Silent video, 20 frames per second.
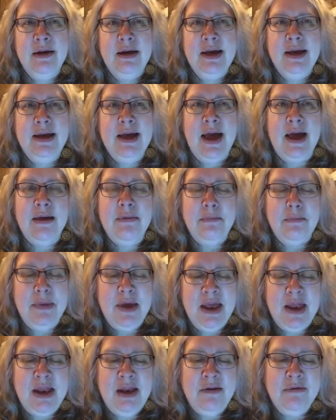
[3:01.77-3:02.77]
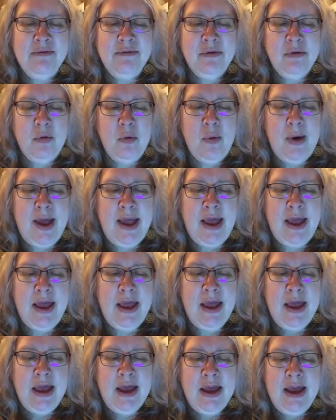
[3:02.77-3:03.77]
yet meaningful way
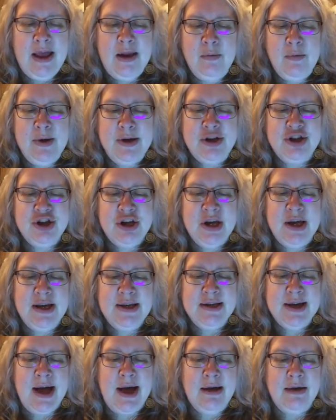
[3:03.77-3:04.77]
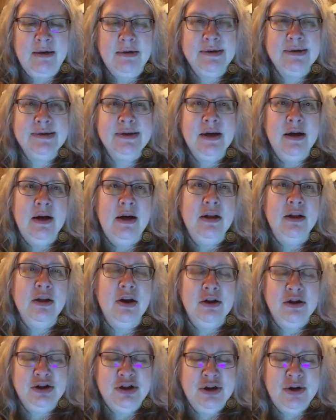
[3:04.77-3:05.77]
in which he tackles
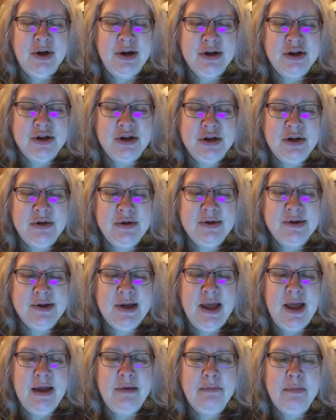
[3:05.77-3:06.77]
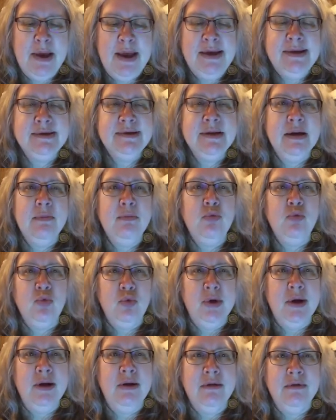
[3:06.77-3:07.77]
larger issues and makes them
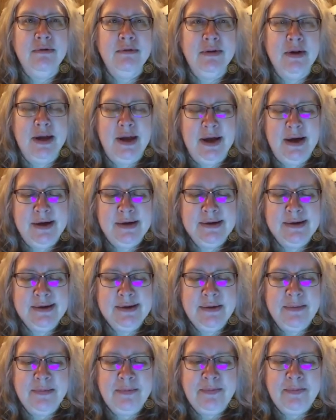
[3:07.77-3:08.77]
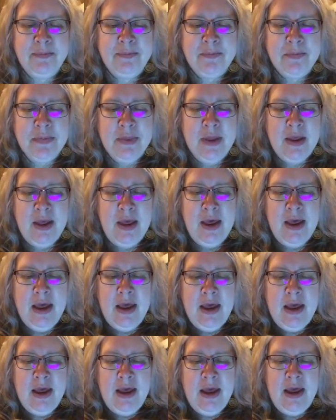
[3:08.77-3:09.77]
real for kids.
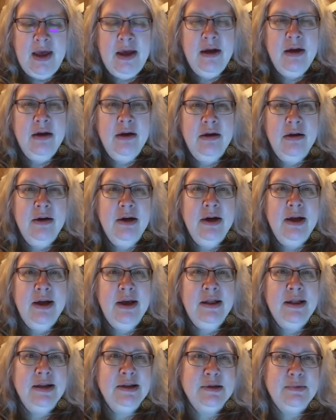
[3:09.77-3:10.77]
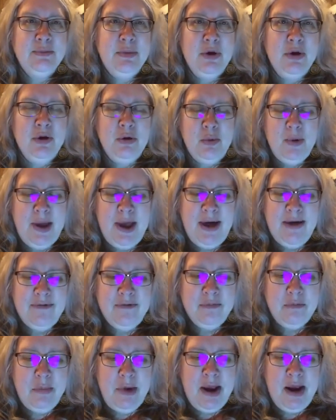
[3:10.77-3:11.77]
Here in this book, we have
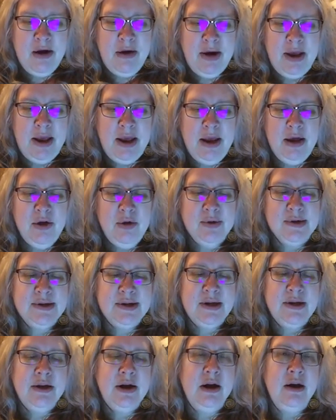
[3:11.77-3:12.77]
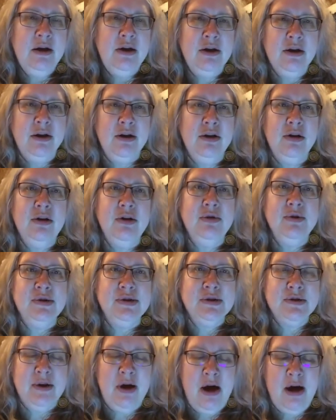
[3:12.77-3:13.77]
Mary, who is a young girl who's
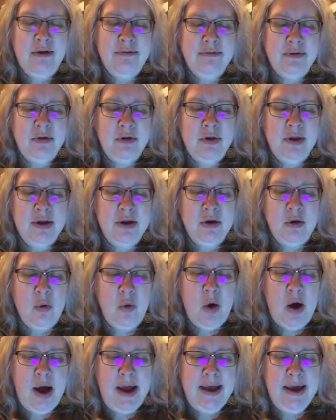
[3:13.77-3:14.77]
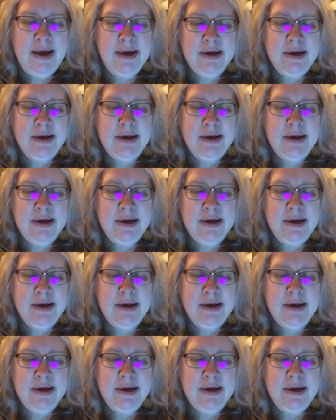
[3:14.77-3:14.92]
thoughtful and quiet.